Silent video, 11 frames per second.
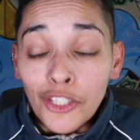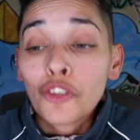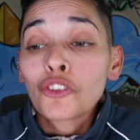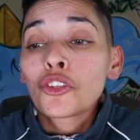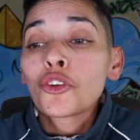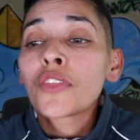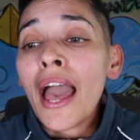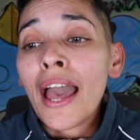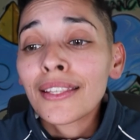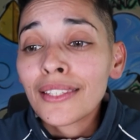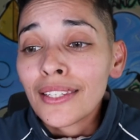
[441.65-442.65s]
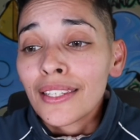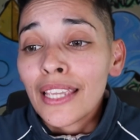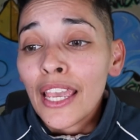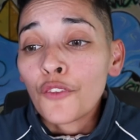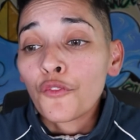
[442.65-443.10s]
to do that
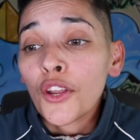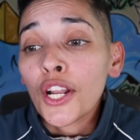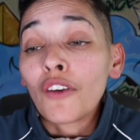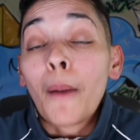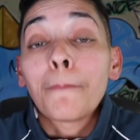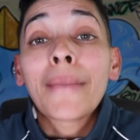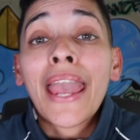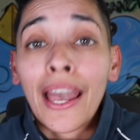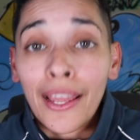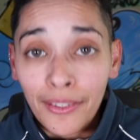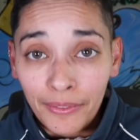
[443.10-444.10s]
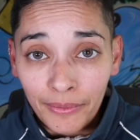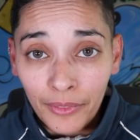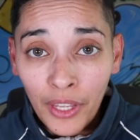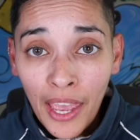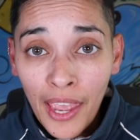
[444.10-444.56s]
in front of a man,
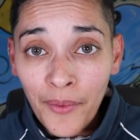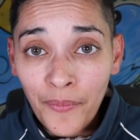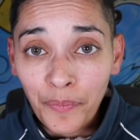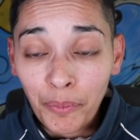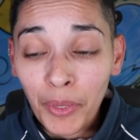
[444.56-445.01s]
okay?